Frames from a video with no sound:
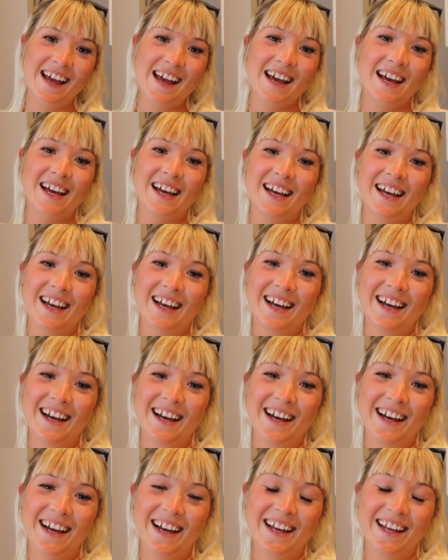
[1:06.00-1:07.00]
Can we
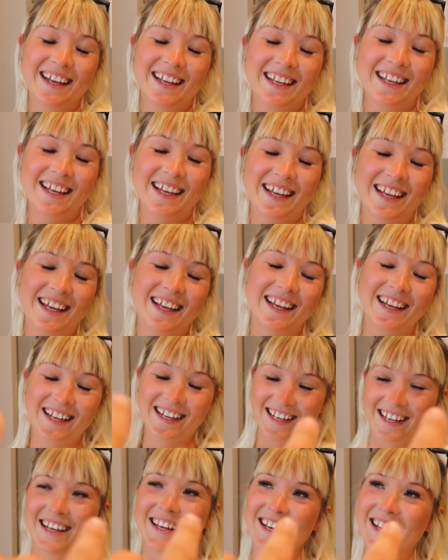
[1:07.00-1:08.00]
hurry up? Because I am
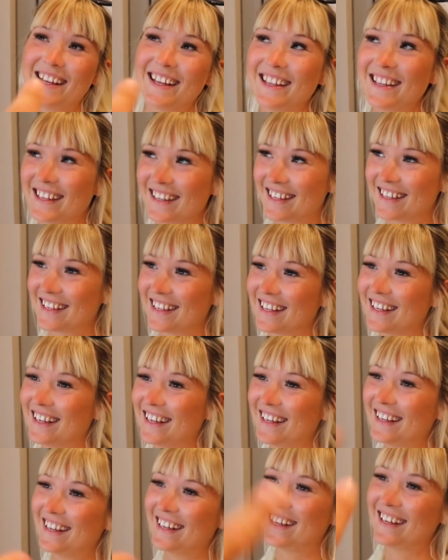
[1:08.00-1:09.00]
really hungry and people still
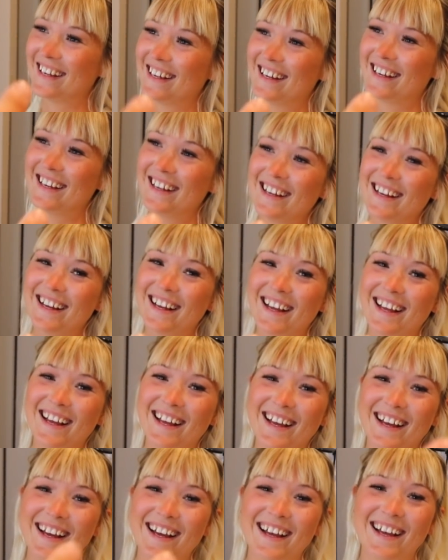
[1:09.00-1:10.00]
have the thought of my
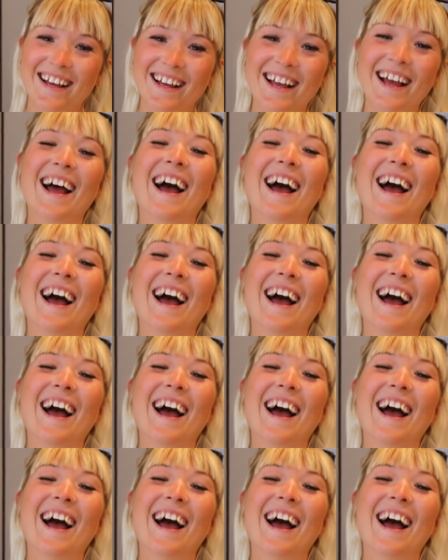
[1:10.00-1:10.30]
boxers in their